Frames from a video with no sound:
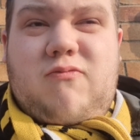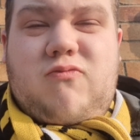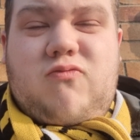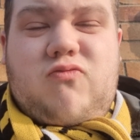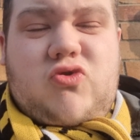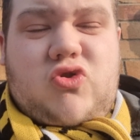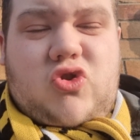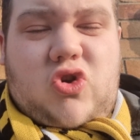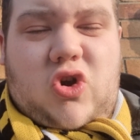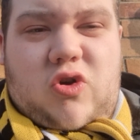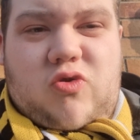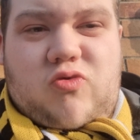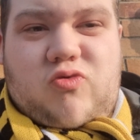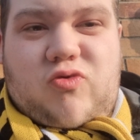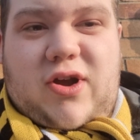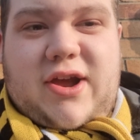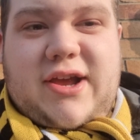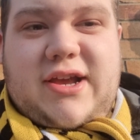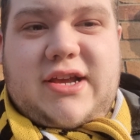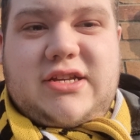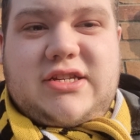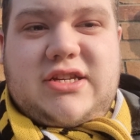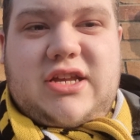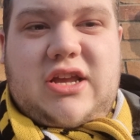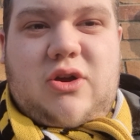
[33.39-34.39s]
try
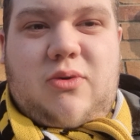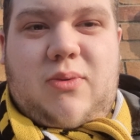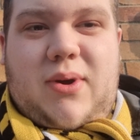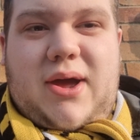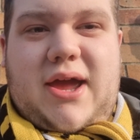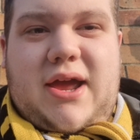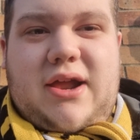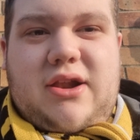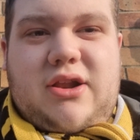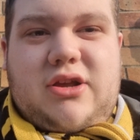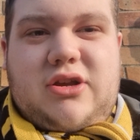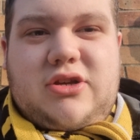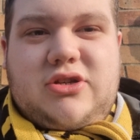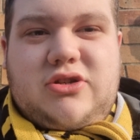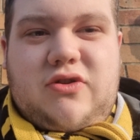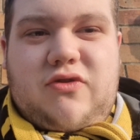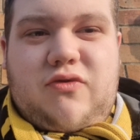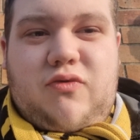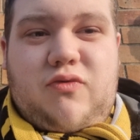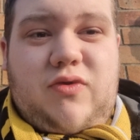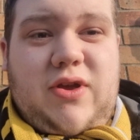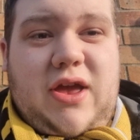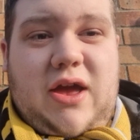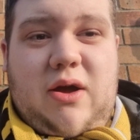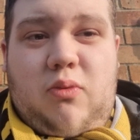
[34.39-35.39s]
raise the awareness
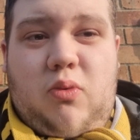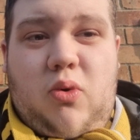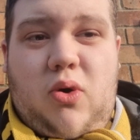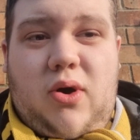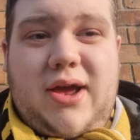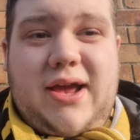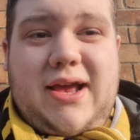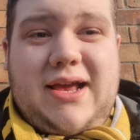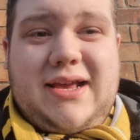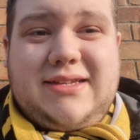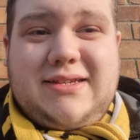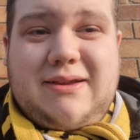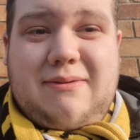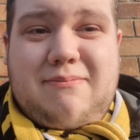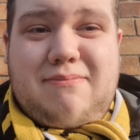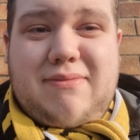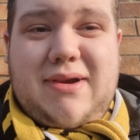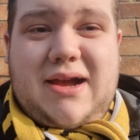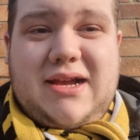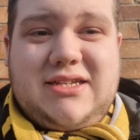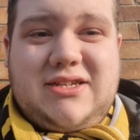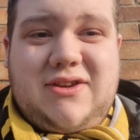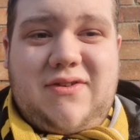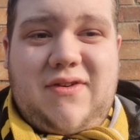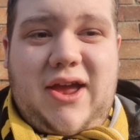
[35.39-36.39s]
of what is a
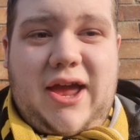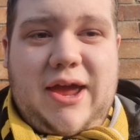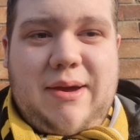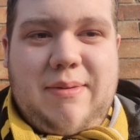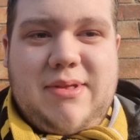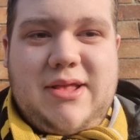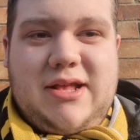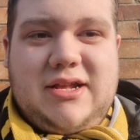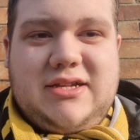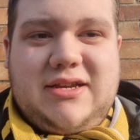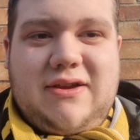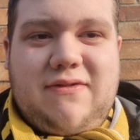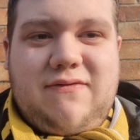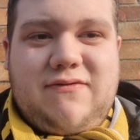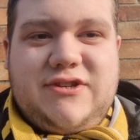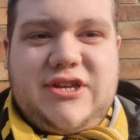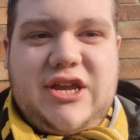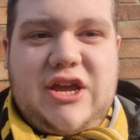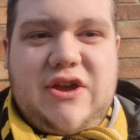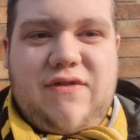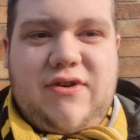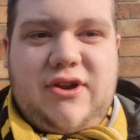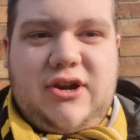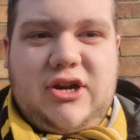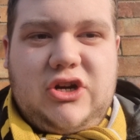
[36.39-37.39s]
massive game in the 10th
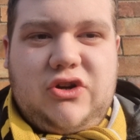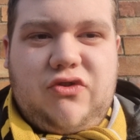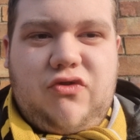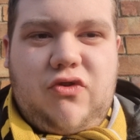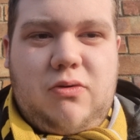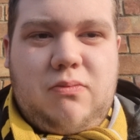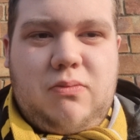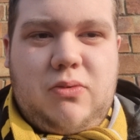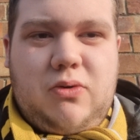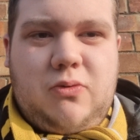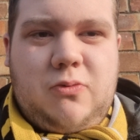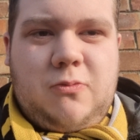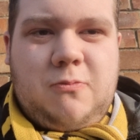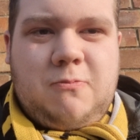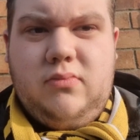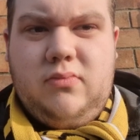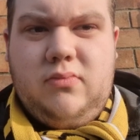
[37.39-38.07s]
tier of English football.